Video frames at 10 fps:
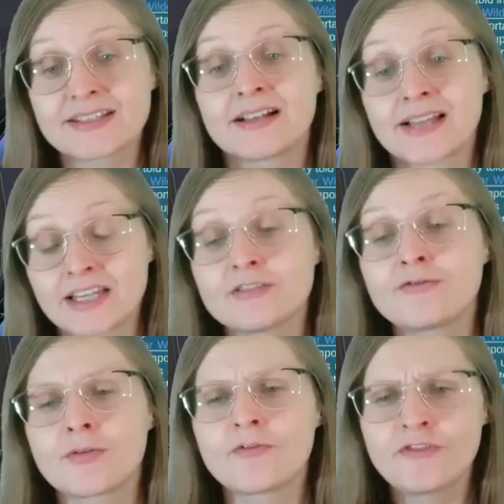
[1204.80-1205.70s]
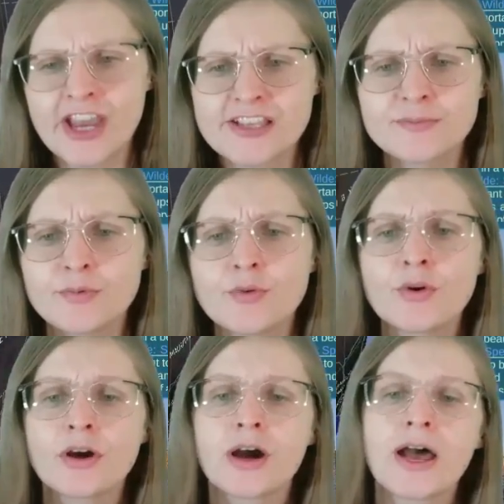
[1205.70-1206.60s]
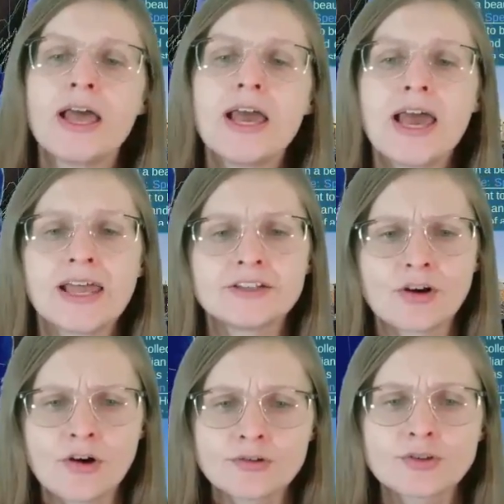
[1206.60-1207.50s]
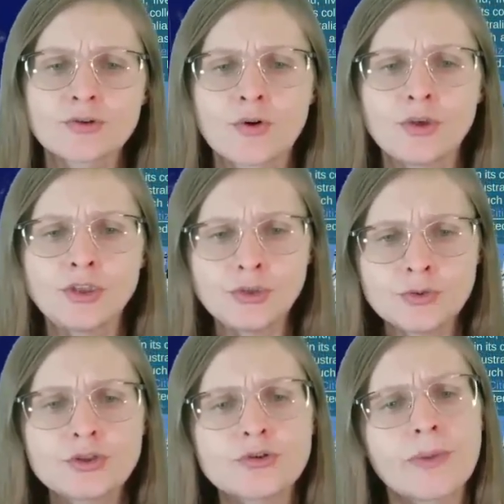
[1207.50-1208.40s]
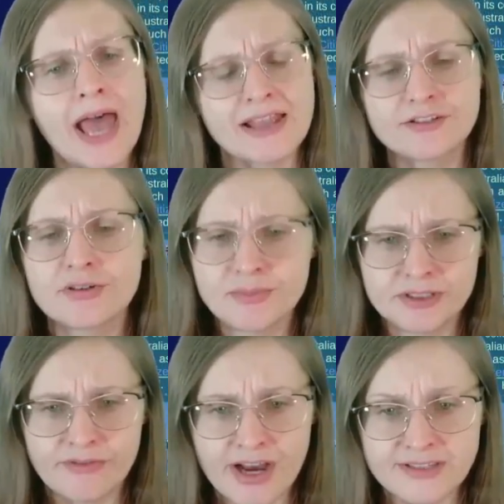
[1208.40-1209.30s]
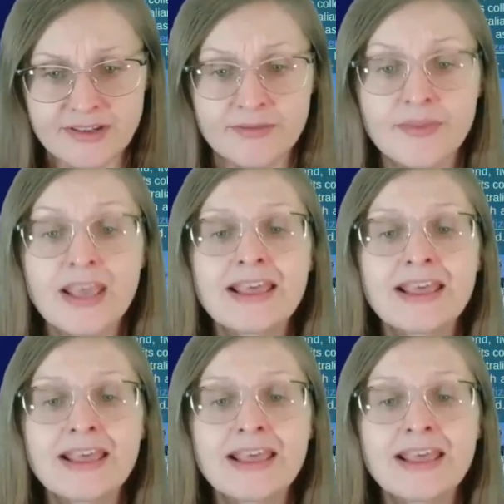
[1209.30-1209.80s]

collected from Facebook and also YouTube and TripAdvisor.